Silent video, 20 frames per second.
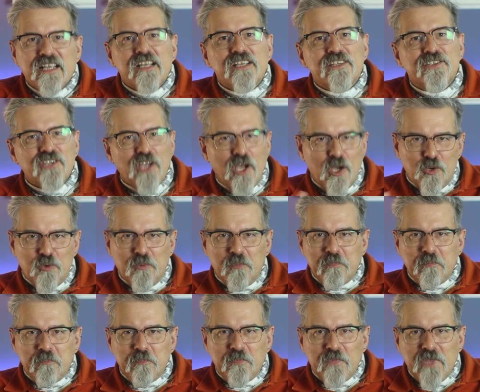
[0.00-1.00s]
So,
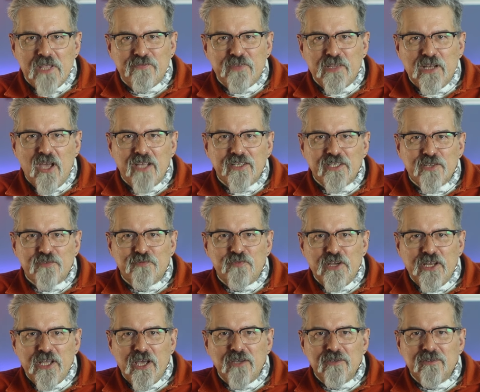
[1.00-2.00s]
if you like this
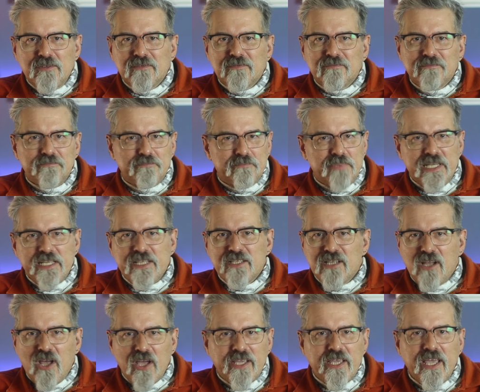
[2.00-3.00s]
video, please
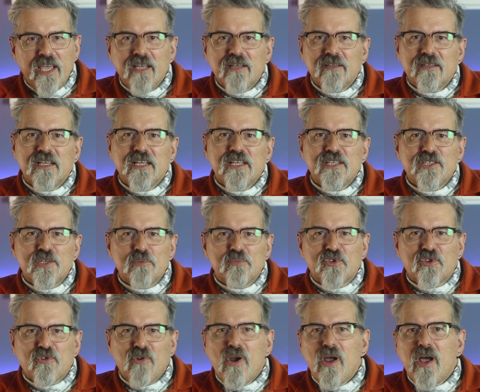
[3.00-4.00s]
like it,
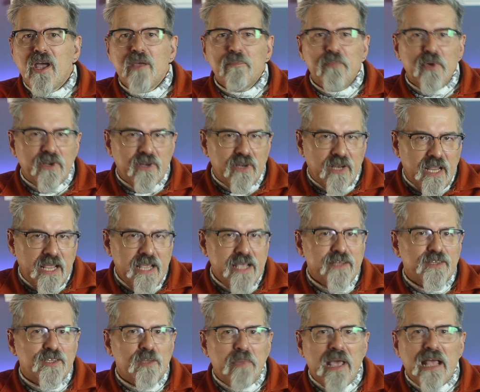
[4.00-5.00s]
subscribe and
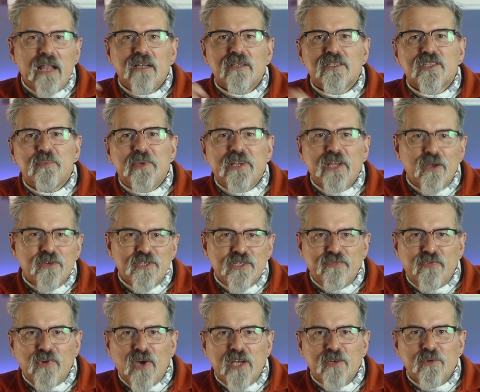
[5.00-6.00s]
hit the bell to be
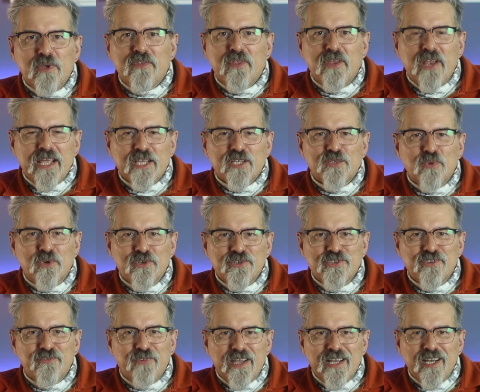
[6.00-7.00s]
notified when the next
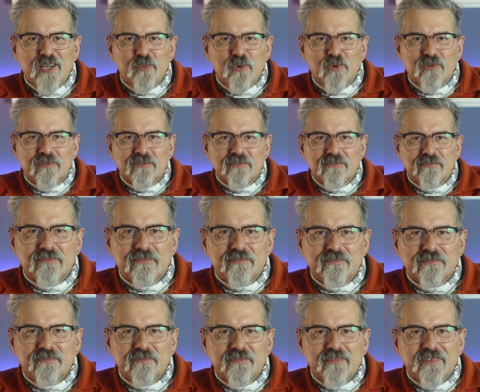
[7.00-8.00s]
one's available.
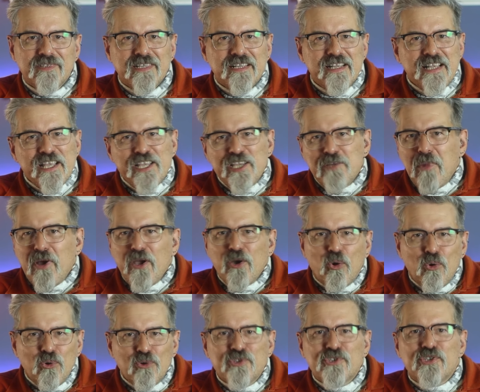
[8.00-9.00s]
You might
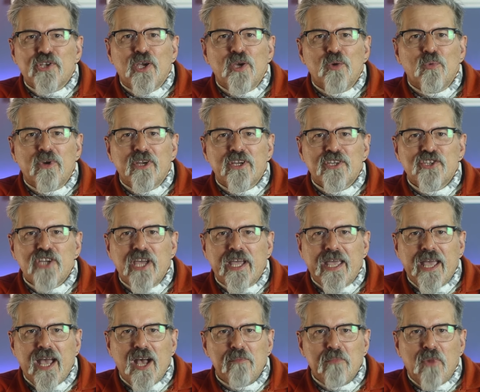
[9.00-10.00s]
also want to
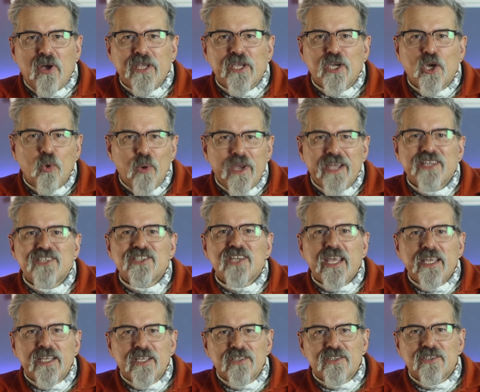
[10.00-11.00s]
check out my Quick
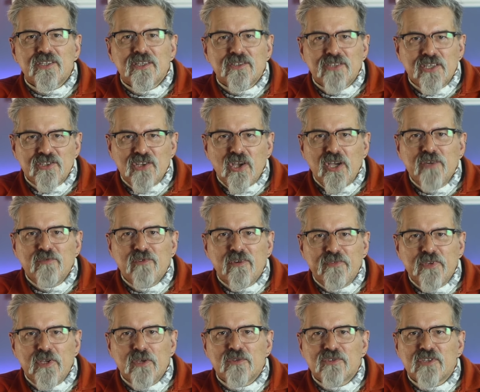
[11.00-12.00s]
Takes design
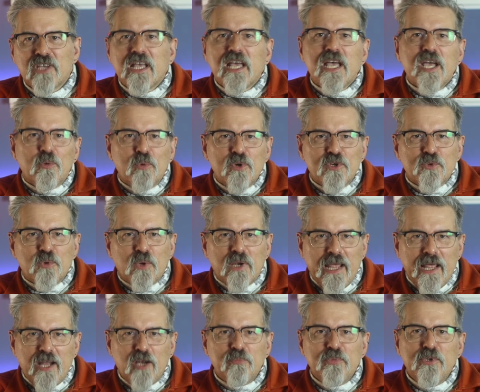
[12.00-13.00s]
reviews, which will
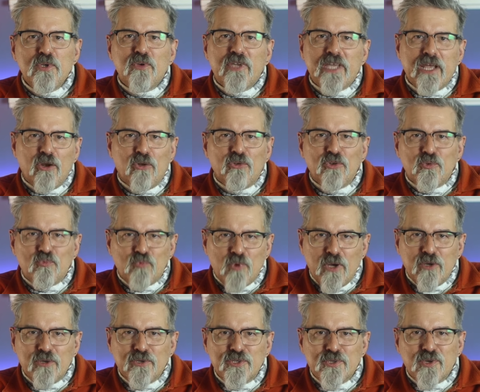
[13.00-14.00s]
help you get on the
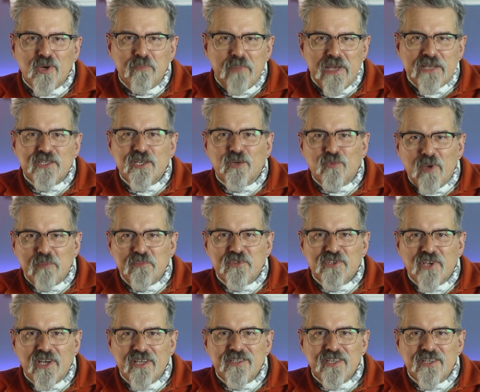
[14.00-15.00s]
road to a better
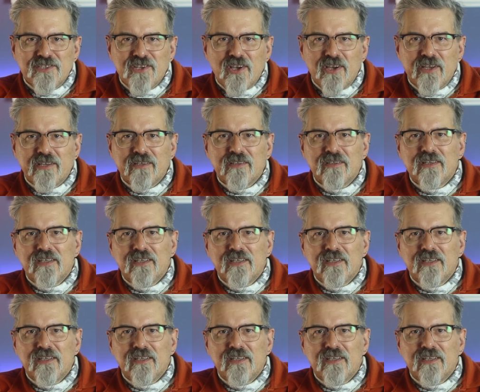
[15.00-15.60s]
website design.